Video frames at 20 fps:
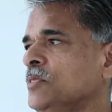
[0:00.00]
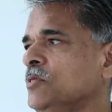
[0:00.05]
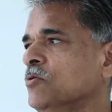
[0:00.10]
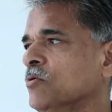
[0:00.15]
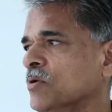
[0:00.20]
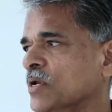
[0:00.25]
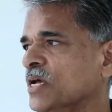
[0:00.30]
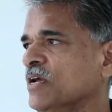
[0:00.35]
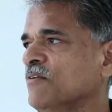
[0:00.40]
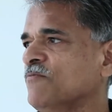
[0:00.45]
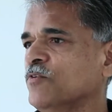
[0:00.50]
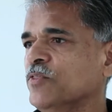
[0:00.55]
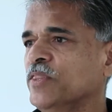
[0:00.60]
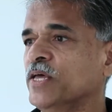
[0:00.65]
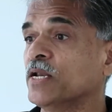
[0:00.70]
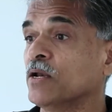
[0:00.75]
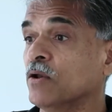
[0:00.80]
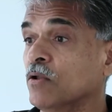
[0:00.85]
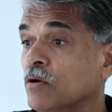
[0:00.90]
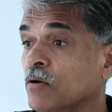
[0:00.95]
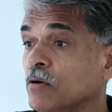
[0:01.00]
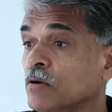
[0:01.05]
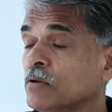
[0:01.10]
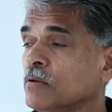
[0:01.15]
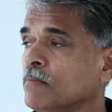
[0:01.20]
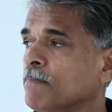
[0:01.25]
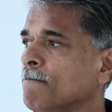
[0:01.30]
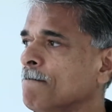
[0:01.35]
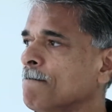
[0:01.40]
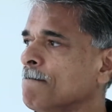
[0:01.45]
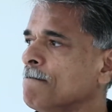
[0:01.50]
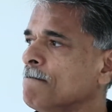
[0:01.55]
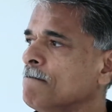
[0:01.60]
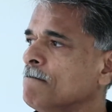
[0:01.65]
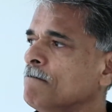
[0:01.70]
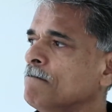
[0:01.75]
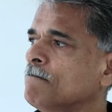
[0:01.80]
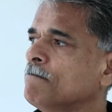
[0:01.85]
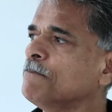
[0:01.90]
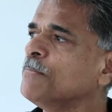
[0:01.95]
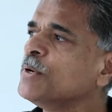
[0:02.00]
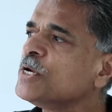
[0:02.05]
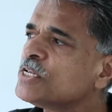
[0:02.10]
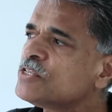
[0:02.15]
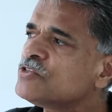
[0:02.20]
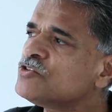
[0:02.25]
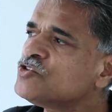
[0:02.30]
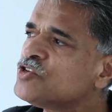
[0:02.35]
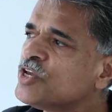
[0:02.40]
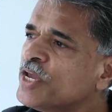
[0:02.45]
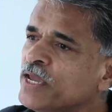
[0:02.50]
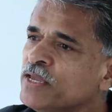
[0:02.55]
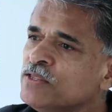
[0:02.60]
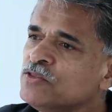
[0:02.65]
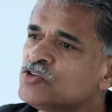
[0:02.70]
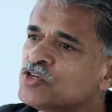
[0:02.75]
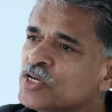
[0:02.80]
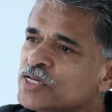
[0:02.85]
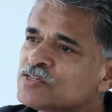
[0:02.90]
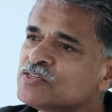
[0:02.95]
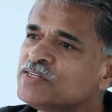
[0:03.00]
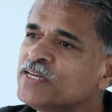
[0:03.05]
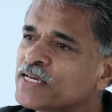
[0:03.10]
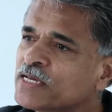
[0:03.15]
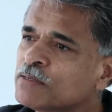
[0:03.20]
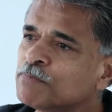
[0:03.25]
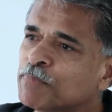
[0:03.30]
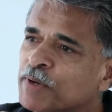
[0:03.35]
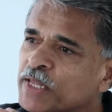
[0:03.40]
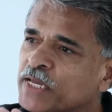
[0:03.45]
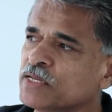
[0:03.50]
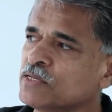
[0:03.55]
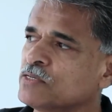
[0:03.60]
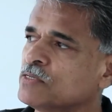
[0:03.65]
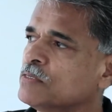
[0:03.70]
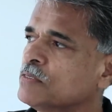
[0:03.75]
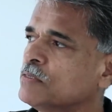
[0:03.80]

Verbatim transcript: your life for that long, but change has taken place